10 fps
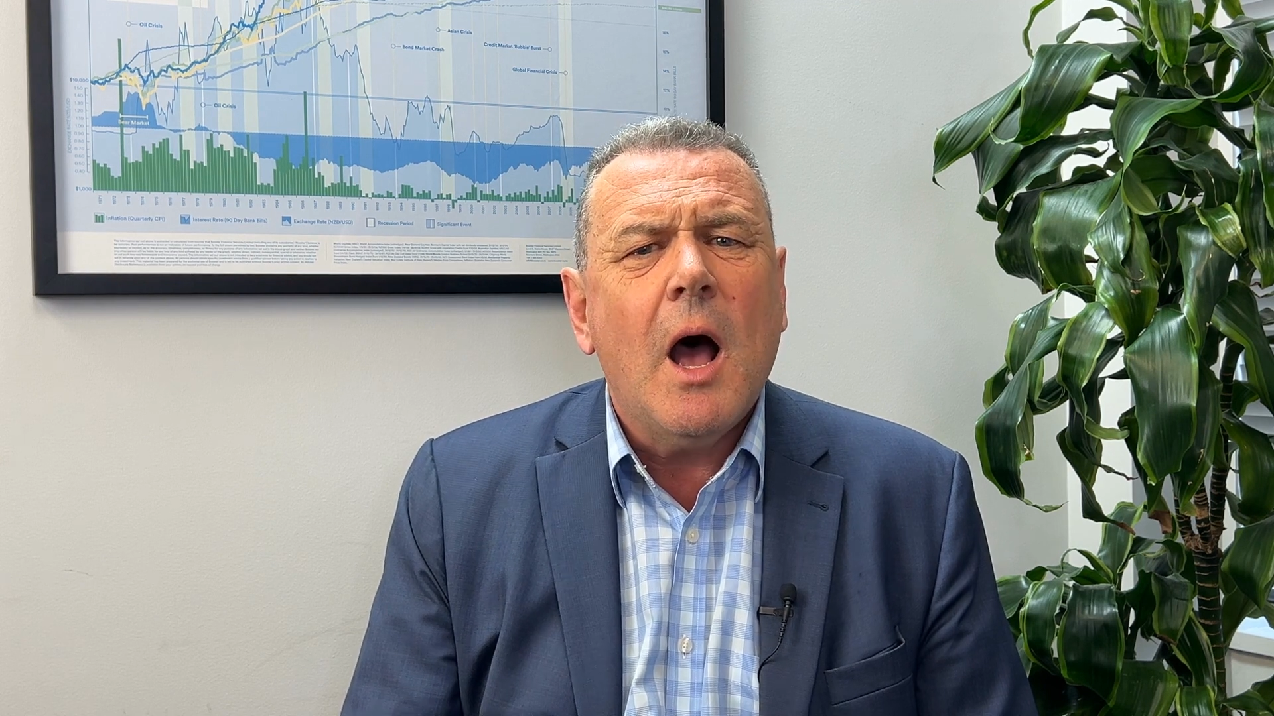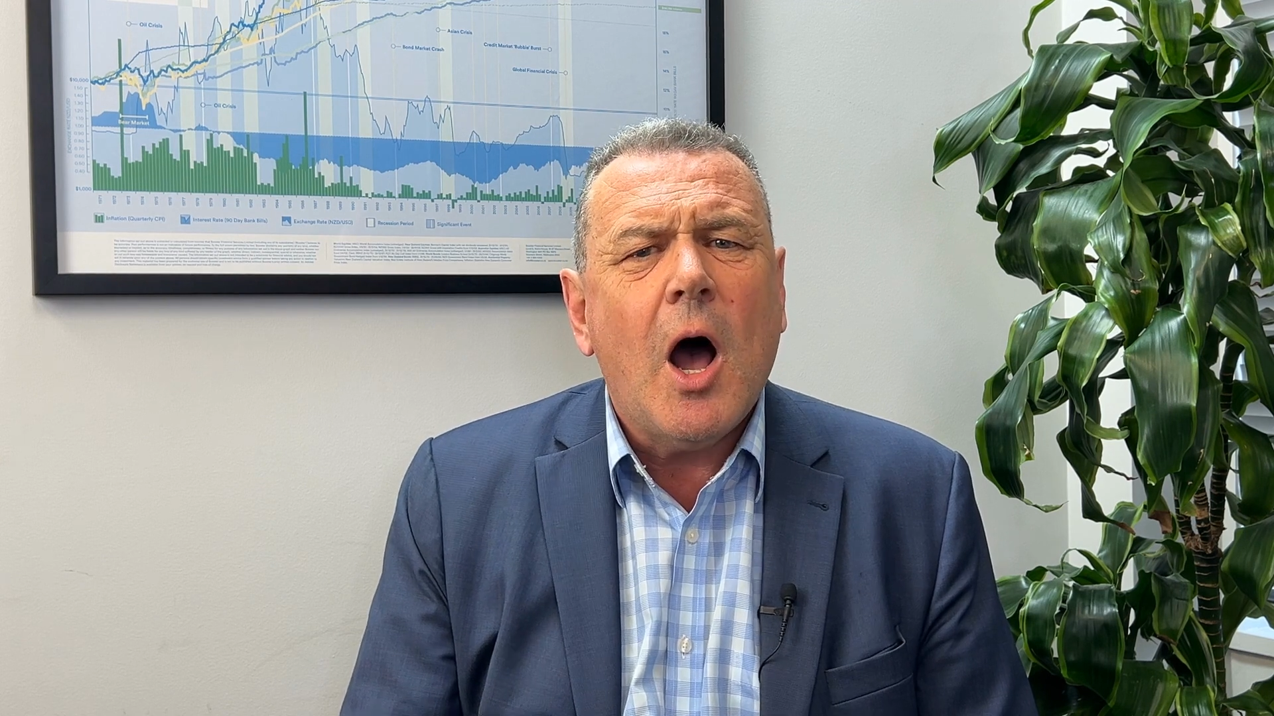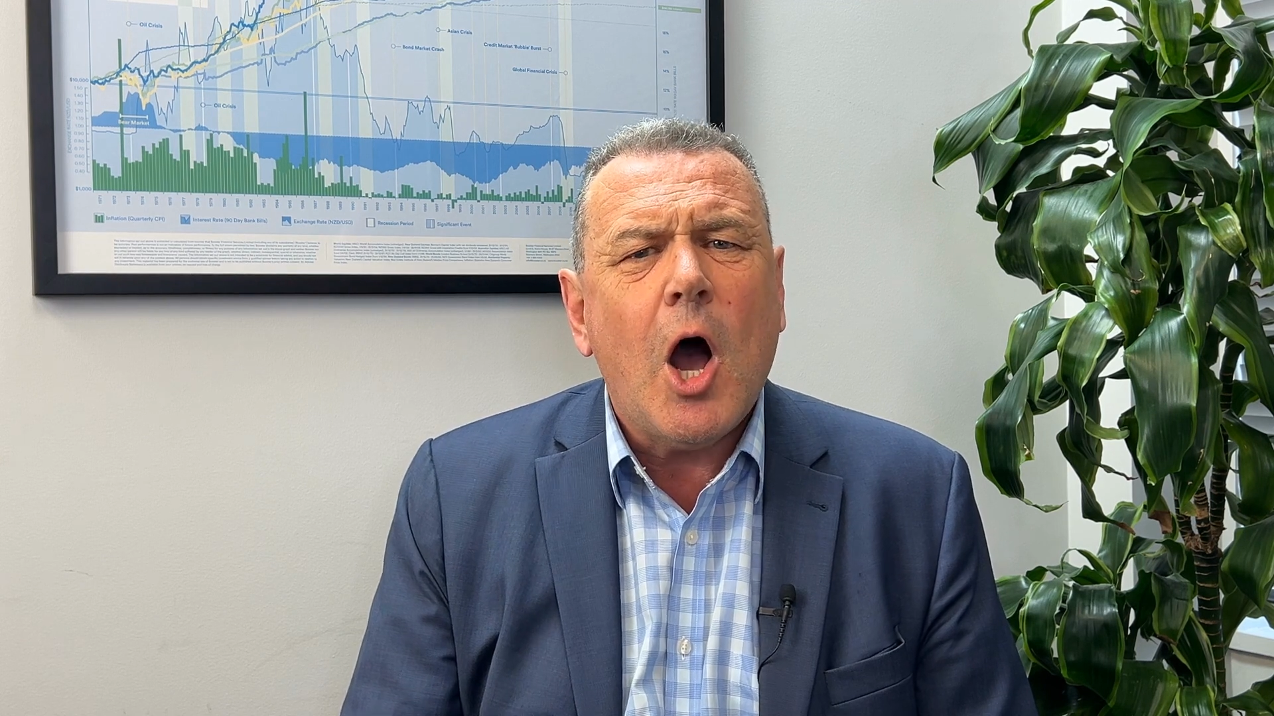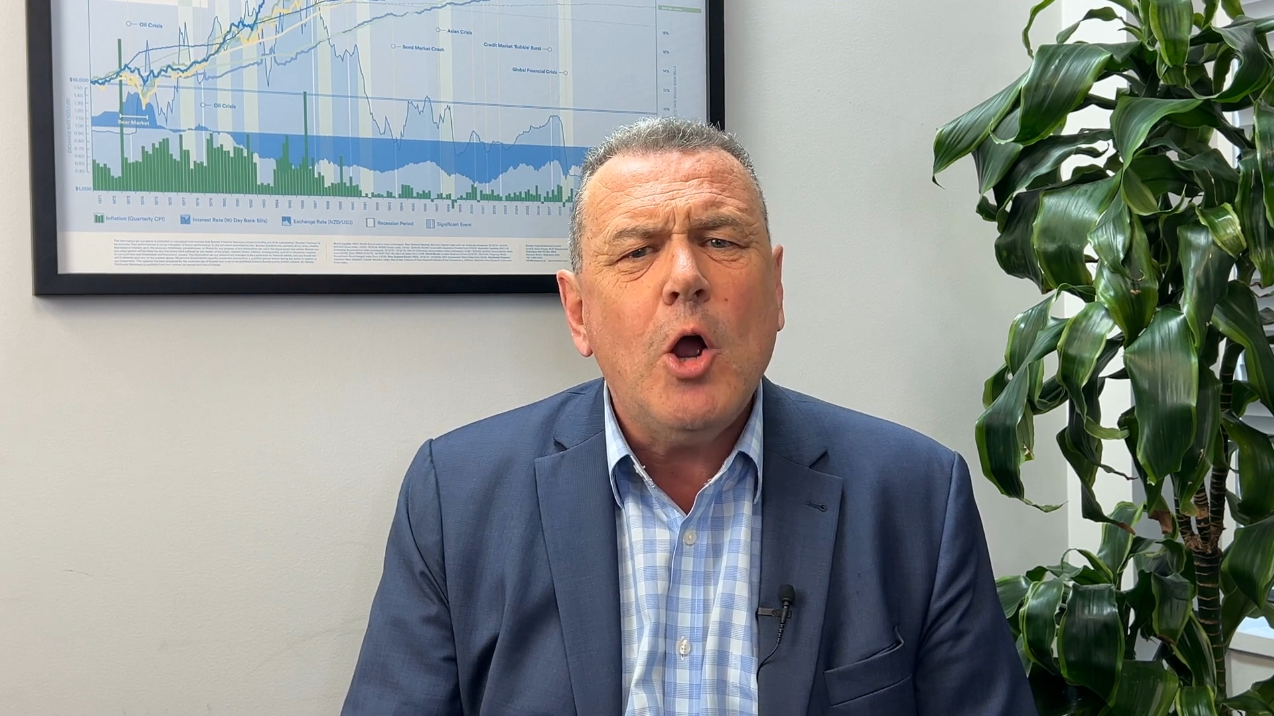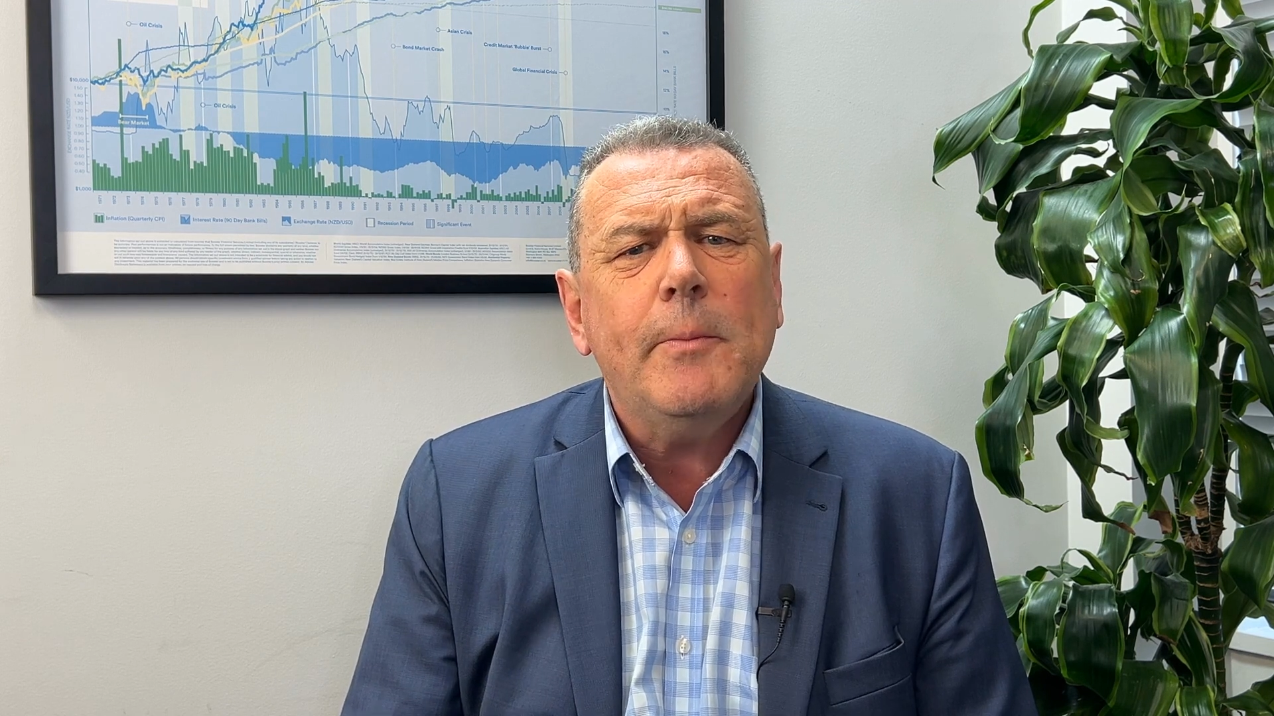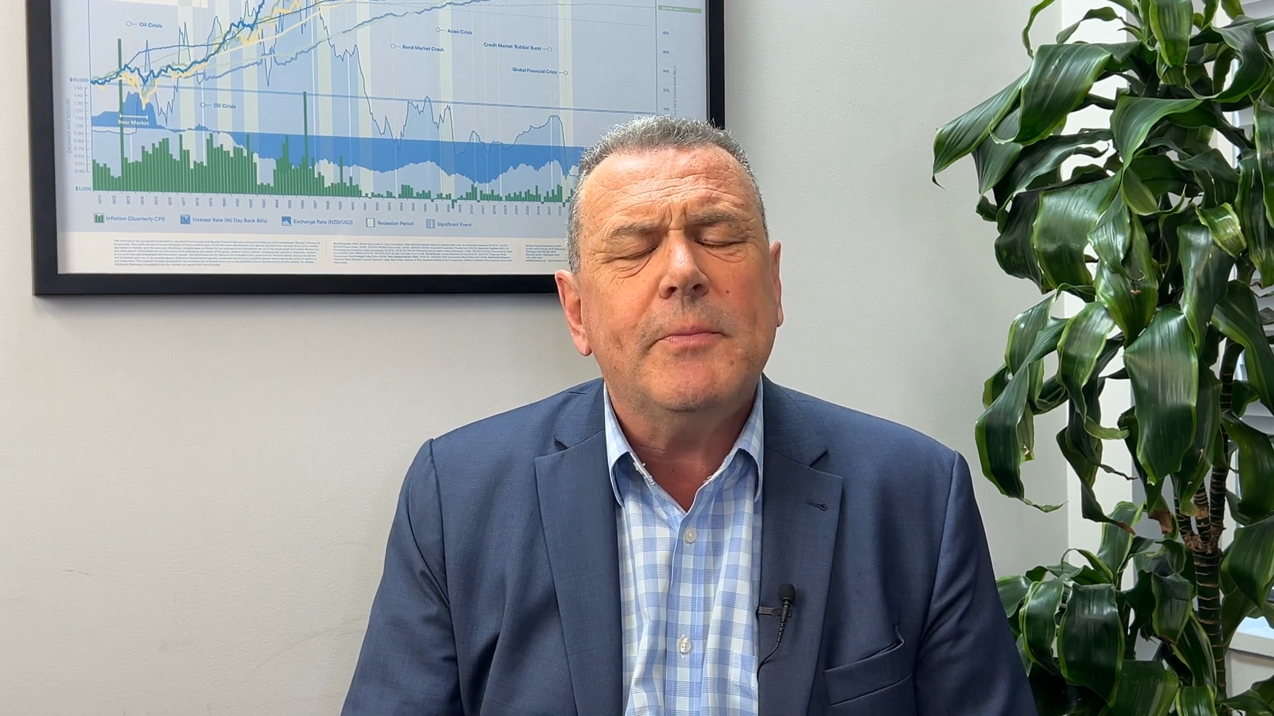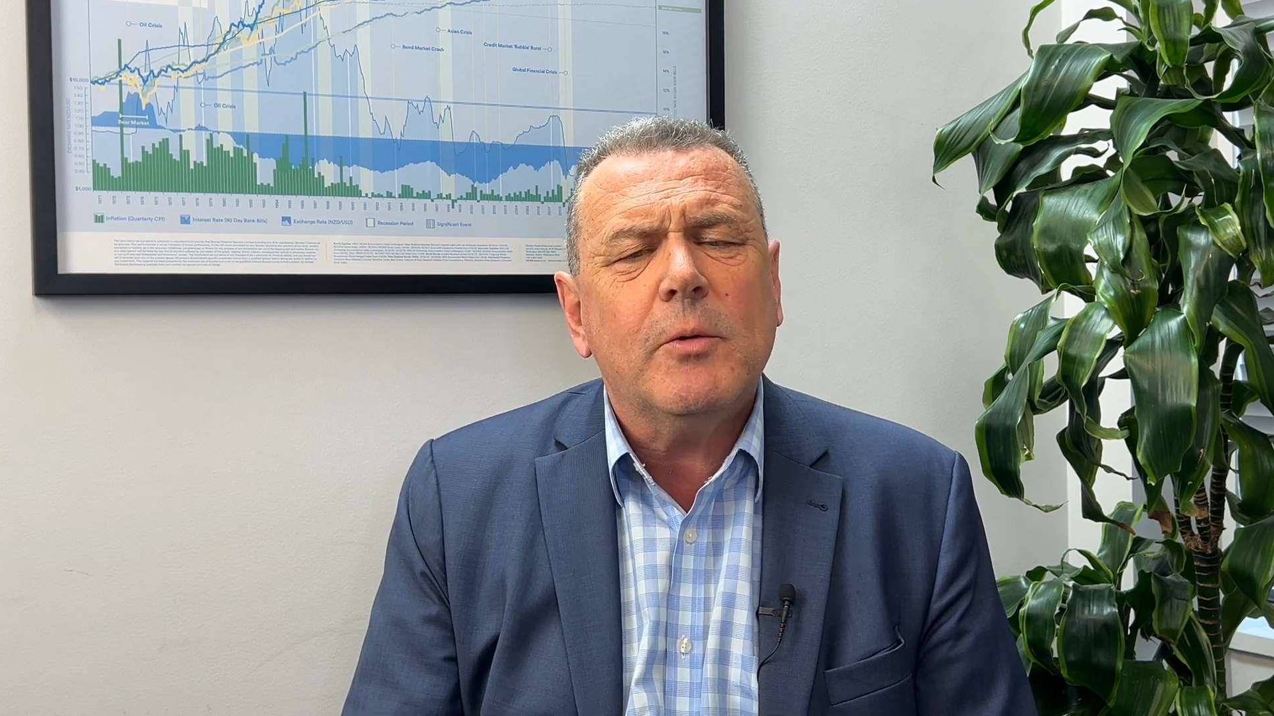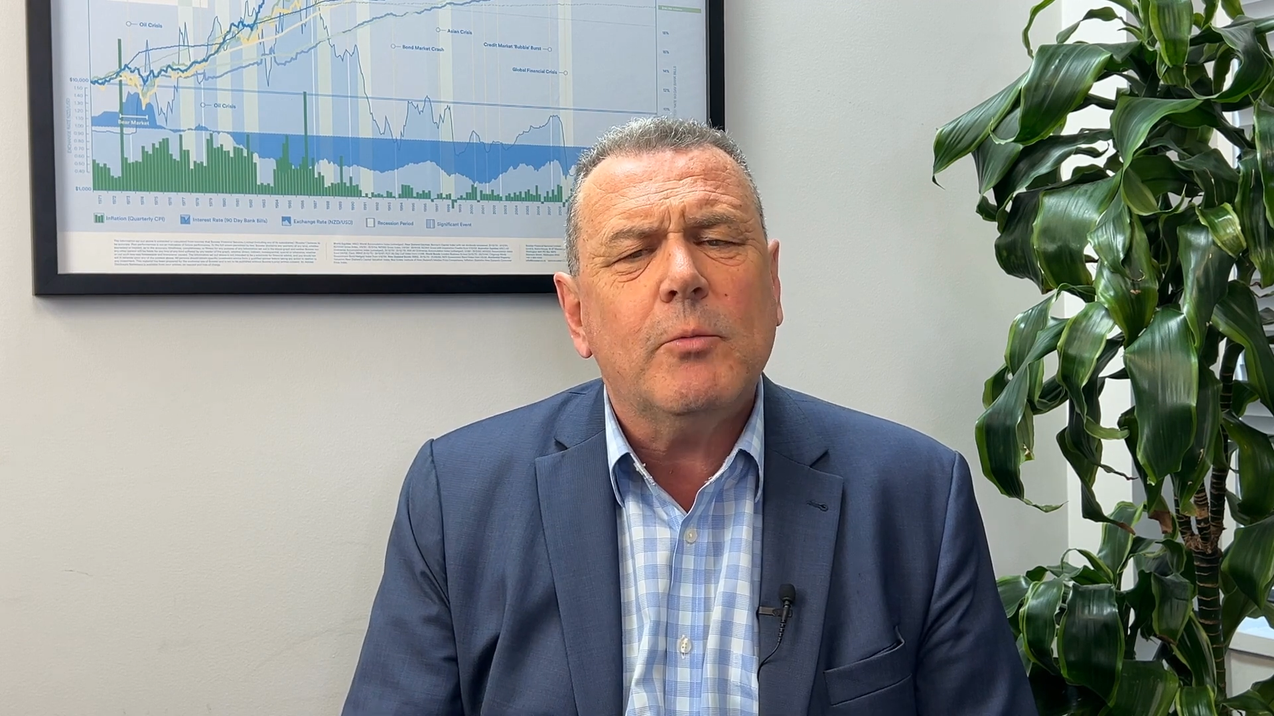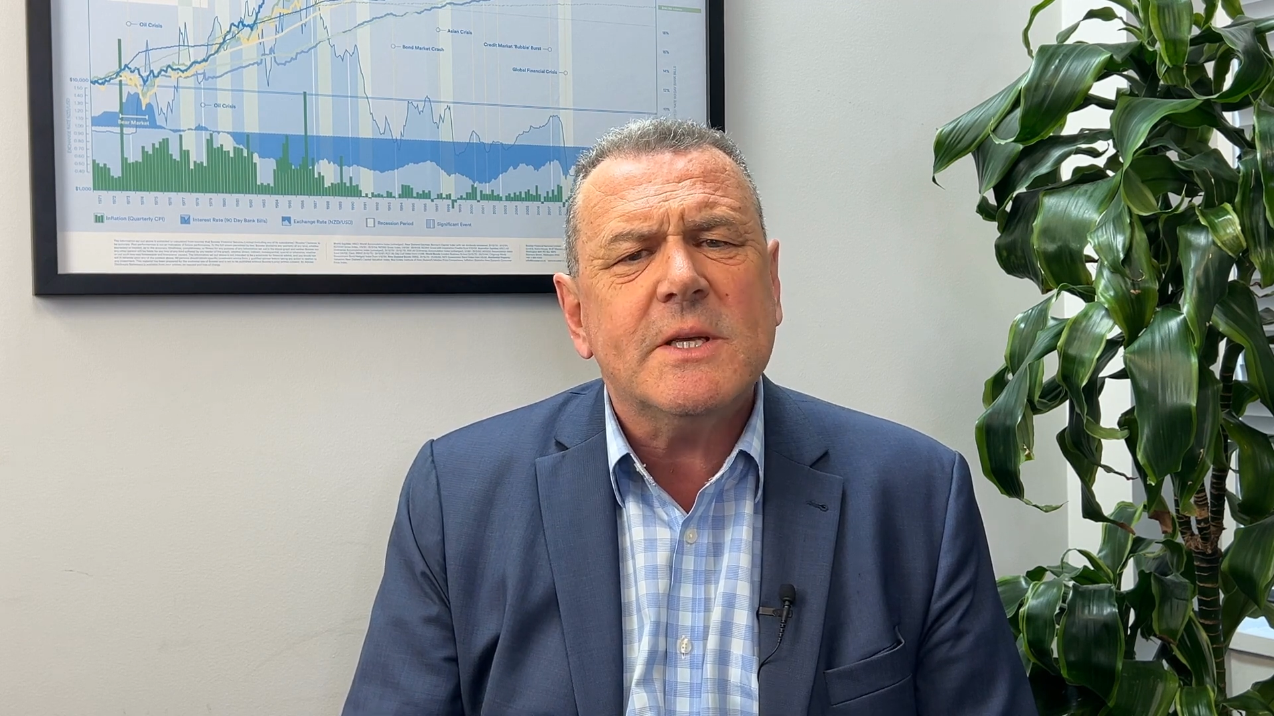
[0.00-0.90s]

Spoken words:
hope that